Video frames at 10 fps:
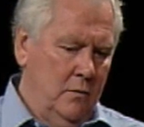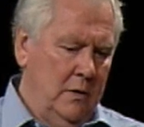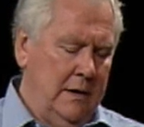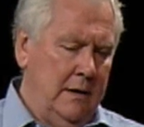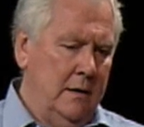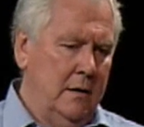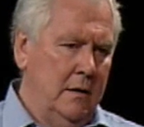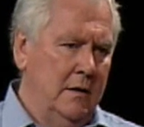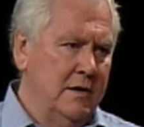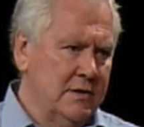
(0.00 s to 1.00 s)
where
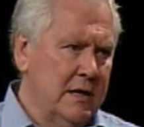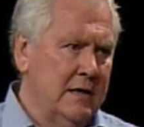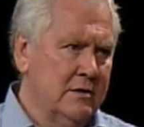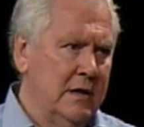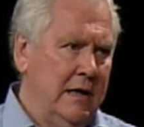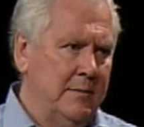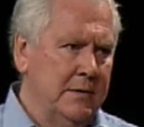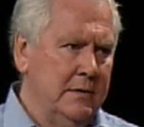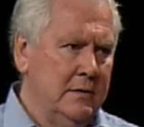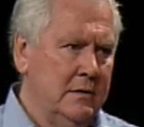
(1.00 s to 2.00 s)
a disaster
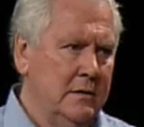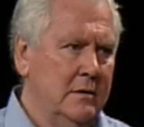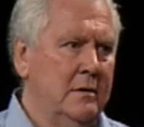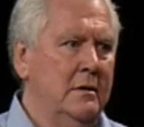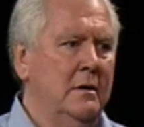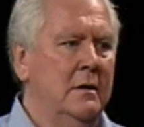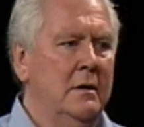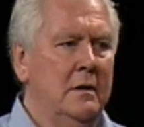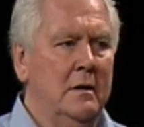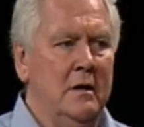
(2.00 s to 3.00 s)
happened,
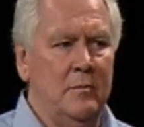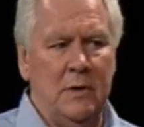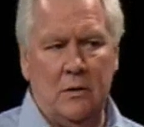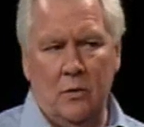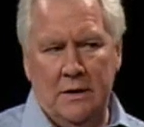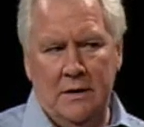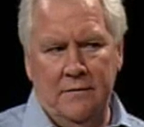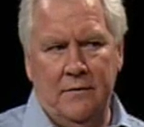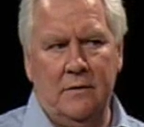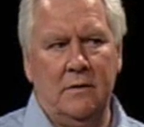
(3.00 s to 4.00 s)
it'd be quite
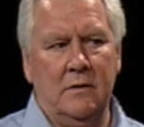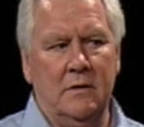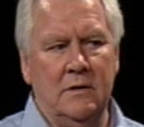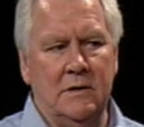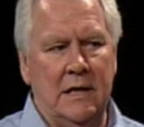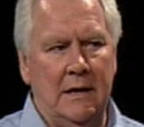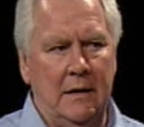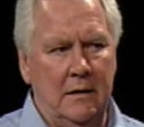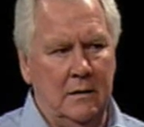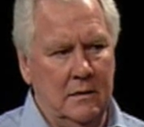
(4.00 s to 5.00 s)
different to
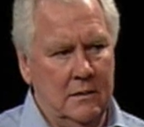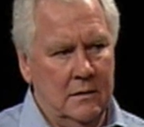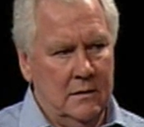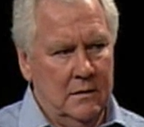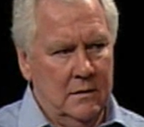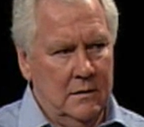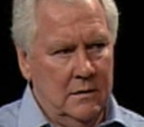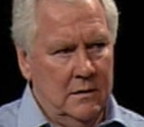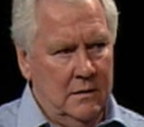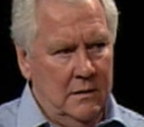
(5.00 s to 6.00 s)
standing
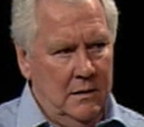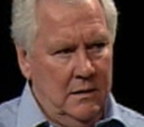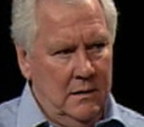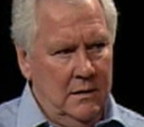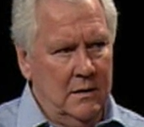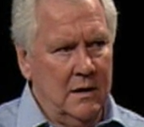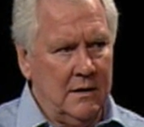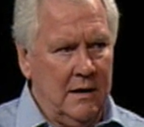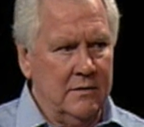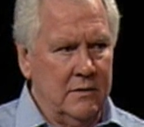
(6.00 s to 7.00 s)
in
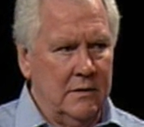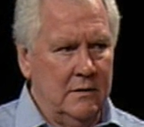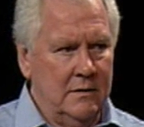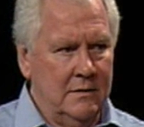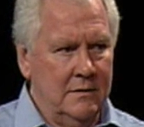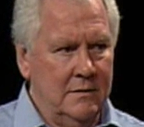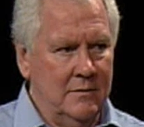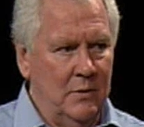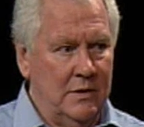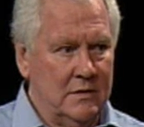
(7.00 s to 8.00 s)
another country
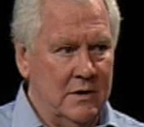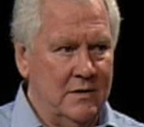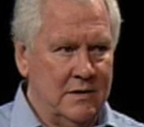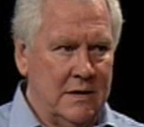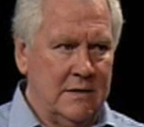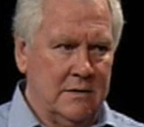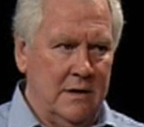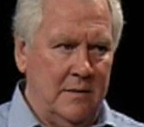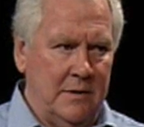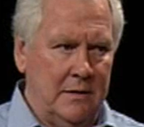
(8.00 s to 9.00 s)
where there's no
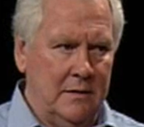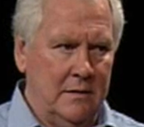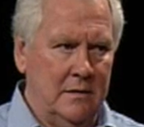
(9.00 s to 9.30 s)
disaster happening.